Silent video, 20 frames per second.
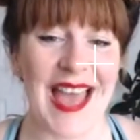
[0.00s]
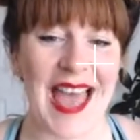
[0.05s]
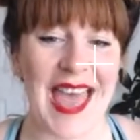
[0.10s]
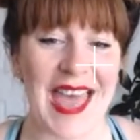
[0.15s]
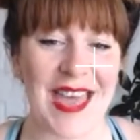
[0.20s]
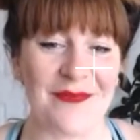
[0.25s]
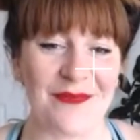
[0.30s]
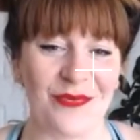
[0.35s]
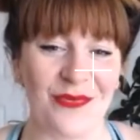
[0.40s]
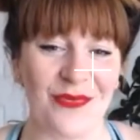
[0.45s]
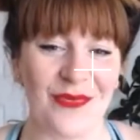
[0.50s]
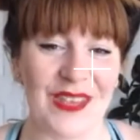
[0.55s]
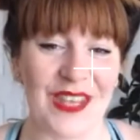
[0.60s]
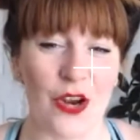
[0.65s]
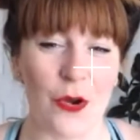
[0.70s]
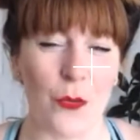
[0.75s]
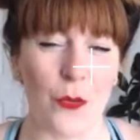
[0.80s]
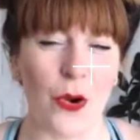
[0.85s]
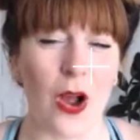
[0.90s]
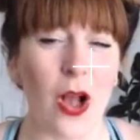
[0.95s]

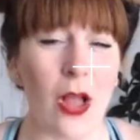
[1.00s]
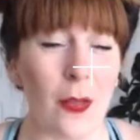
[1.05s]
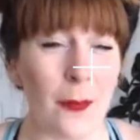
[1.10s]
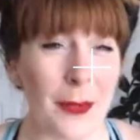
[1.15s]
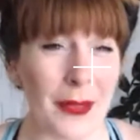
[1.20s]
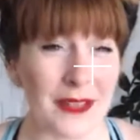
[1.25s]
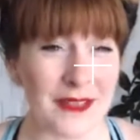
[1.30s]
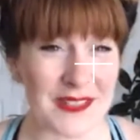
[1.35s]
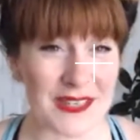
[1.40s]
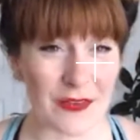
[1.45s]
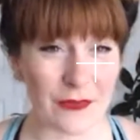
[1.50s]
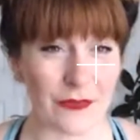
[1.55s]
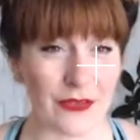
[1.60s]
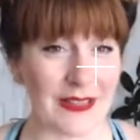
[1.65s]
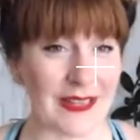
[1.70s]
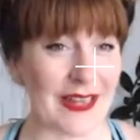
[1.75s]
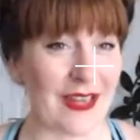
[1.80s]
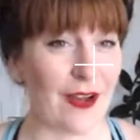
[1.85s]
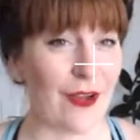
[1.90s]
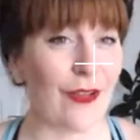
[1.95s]
We're all built
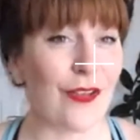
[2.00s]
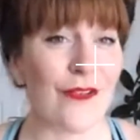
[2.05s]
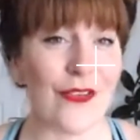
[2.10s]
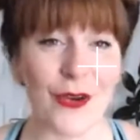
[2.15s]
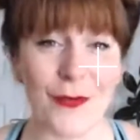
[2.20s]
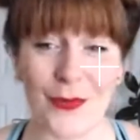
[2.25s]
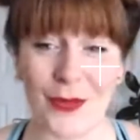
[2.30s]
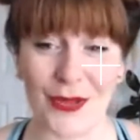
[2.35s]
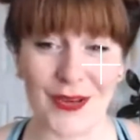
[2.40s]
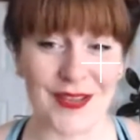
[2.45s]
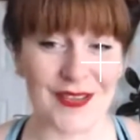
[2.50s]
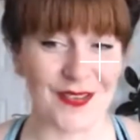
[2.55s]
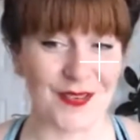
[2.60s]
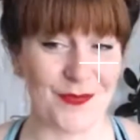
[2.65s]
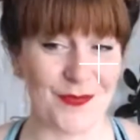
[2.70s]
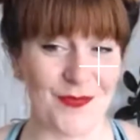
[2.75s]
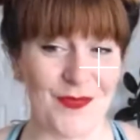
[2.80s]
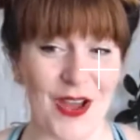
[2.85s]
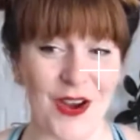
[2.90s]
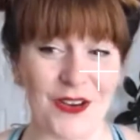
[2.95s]
differently. All of our bodies
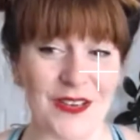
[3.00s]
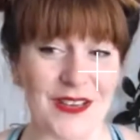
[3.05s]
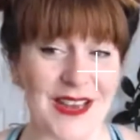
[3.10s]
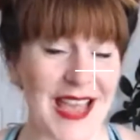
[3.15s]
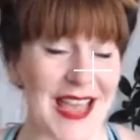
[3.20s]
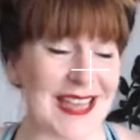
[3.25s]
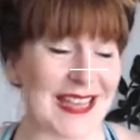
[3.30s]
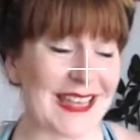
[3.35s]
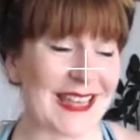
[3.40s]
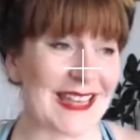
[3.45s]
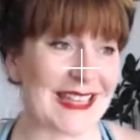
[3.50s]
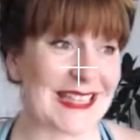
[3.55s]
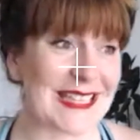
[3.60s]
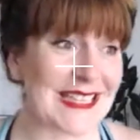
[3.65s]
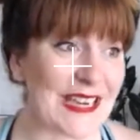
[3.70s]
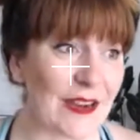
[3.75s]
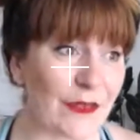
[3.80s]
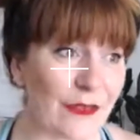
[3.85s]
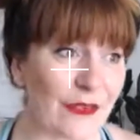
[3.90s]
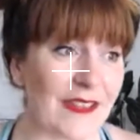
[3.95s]
are
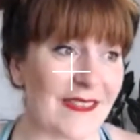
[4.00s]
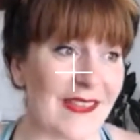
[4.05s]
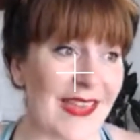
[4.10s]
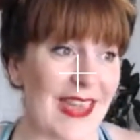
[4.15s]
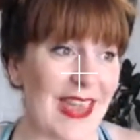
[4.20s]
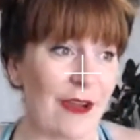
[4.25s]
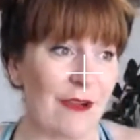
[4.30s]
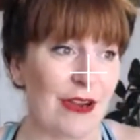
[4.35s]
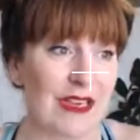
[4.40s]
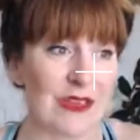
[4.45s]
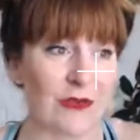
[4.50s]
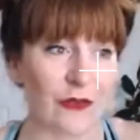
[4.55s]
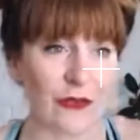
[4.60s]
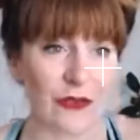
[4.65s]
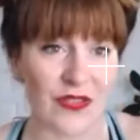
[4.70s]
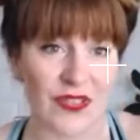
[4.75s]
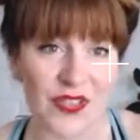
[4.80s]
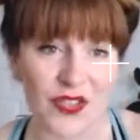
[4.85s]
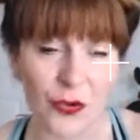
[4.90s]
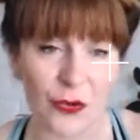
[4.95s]
different. They carry
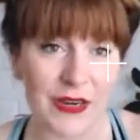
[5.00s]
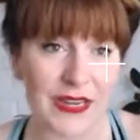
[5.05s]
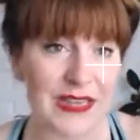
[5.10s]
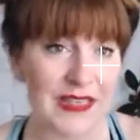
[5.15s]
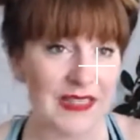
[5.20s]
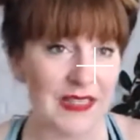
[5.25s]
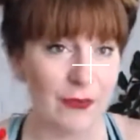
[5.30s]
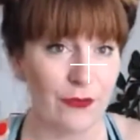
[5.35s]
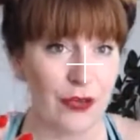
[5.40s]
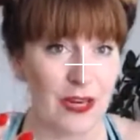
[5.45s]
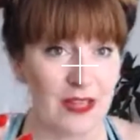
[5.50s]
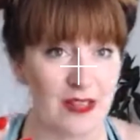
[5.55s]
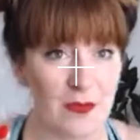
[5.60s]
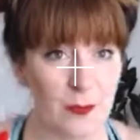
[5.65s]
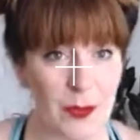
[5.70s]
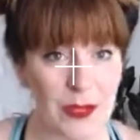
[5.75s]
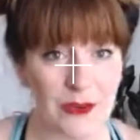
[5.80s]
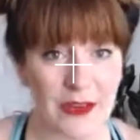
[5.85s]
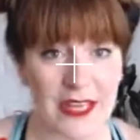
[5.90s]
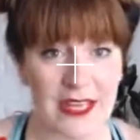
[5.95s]
different stories, different
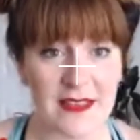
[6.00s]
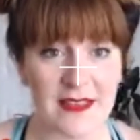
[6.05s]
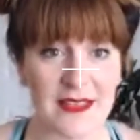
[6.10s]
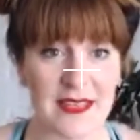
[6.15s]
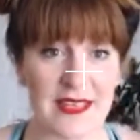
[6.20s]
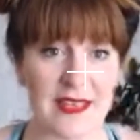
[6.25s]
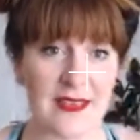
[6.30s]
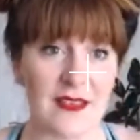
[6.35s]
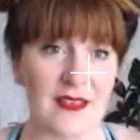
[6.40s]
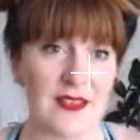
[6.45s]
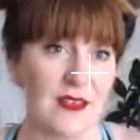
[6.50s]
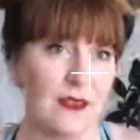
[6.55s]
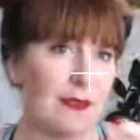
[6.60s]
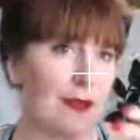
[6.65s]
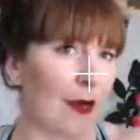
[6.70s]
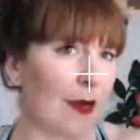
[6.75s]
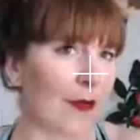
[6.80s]
experiences.